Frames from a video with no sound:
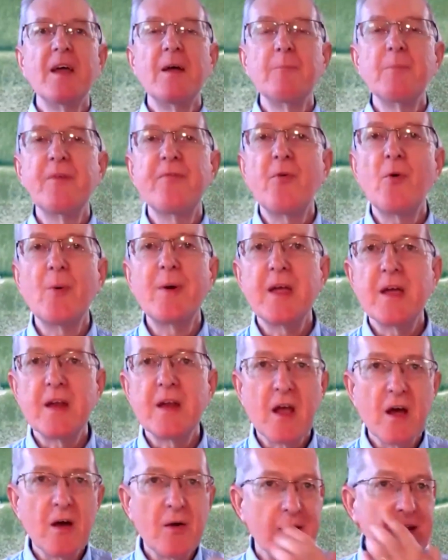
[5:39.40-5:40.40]
before we get
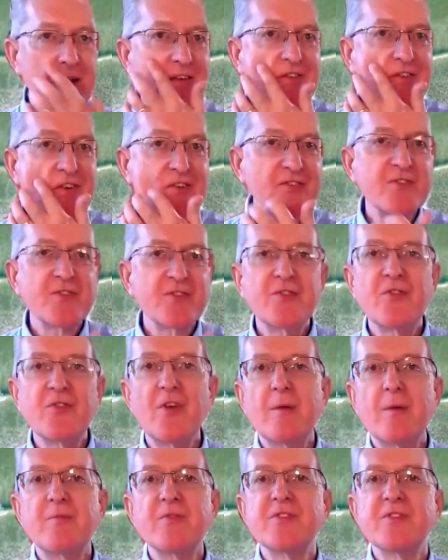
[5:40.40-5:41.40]
going, I just should
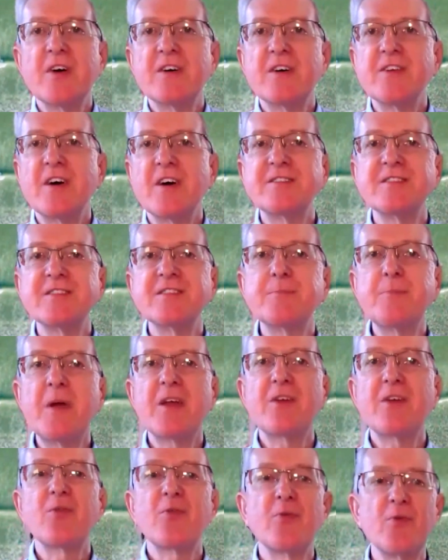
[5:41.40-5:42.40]
emphasize, I
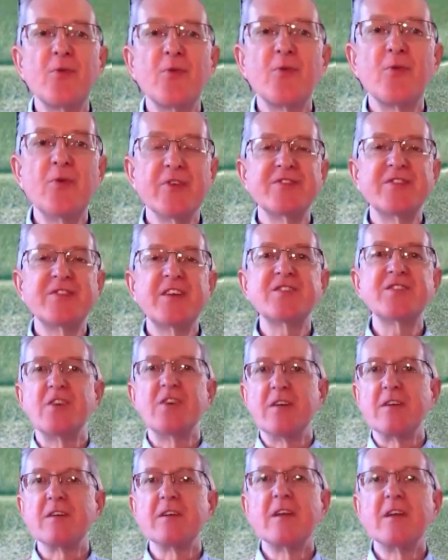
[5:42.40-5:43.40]
suspect through this
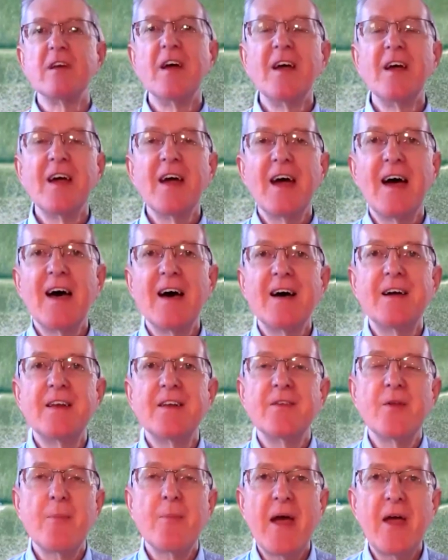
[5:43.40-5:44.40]
session and
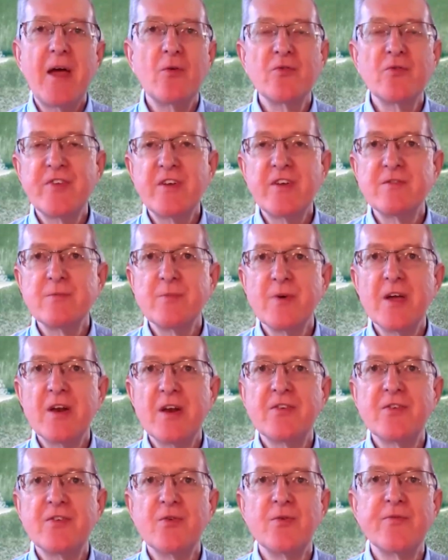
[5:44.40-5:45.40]
in the panel session we're going to
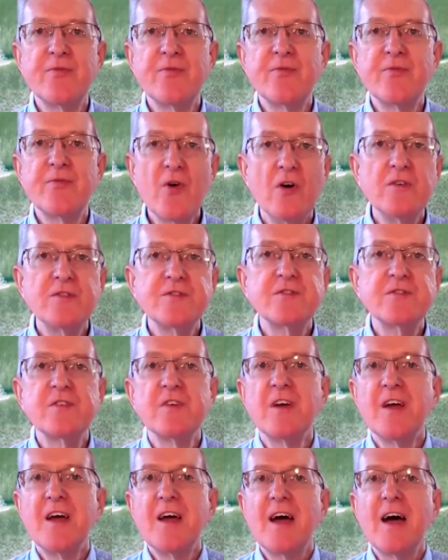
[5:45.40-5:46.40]
do first,
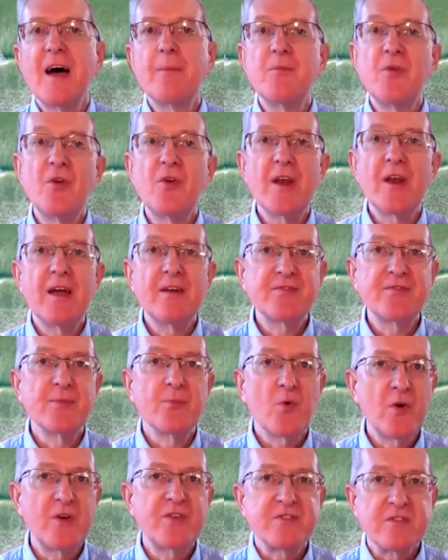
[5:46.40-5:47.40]
you're going to have some
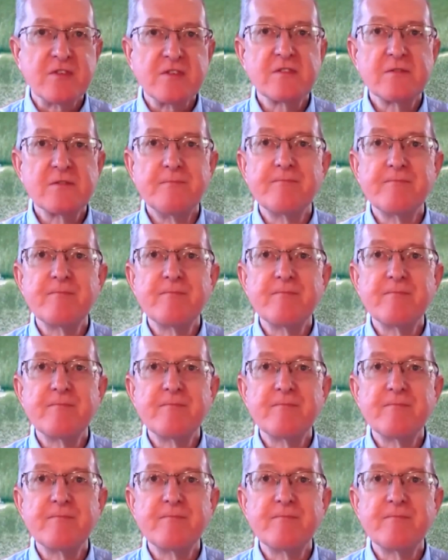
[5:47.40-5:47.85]
questions.